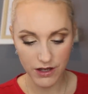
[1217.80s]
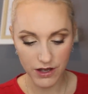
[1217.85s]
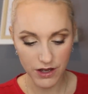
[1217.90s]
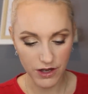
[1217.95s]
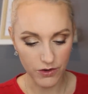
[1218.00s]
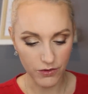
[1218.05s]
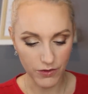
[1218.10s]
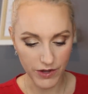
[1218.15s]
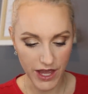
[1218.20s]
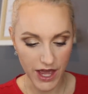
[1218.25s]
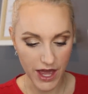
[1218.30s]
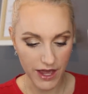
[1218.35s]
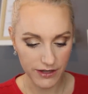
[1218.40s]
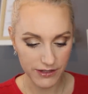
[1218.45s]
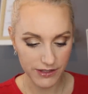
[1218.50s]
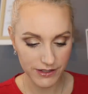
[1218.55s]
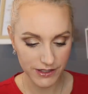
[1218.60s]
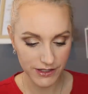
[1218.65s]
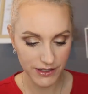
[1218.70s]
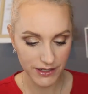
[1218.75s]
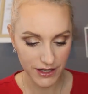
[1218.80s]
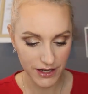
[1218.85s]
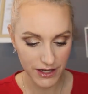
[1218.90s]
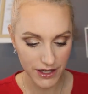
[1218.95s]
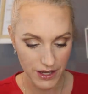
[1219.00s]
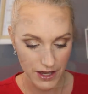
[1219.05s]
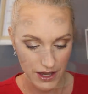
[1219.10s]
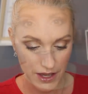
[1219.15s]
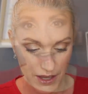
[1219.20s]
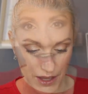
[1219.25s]
Oh, yes.
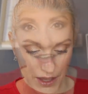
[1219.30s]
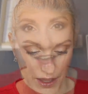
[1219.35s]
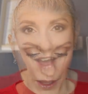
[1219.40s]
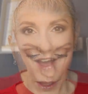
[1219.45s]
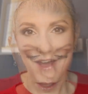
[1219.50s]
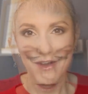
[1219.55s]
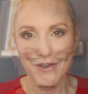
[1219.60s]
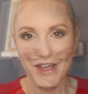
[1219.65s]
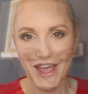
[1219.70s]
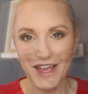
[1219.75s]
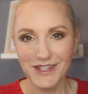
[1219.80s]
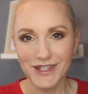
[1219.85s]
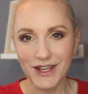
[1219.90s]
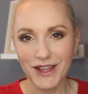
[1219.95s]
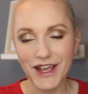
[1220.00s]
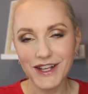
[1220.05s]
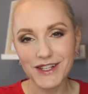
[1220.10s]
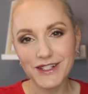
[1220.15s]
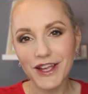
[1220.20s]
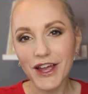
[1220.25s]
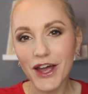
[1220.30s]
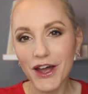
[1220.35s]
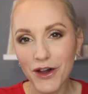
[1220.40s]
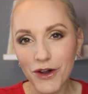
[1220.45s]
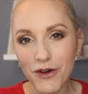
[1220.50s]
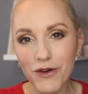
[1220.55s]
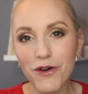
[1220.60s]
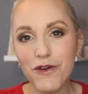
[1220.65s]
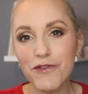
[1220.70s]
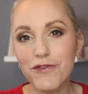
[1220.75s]
Okay, so let's
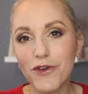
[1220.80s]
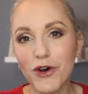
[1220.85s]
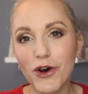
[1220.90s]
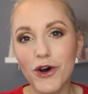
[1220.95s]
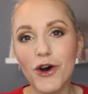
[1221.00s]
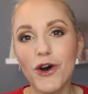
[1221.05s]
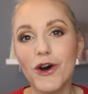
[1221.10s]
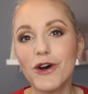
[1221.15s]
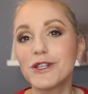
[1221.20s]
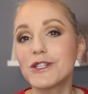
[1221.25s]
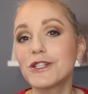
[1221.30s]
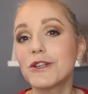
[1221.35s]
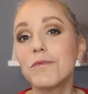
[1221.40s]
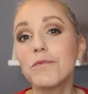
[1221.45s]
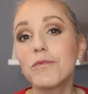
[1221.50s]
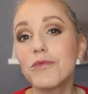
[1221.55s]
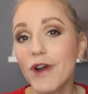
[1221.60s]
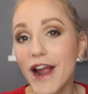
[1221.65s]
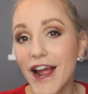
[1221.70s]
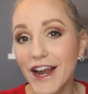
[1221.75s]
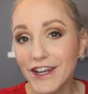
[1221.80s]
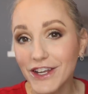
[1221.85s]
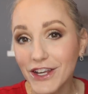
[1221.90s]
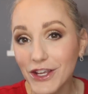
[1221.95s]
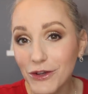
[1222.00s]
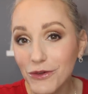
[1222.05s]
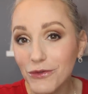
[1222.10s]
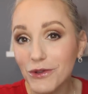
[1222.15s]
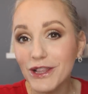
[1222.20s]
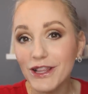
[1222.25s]
go for some brand new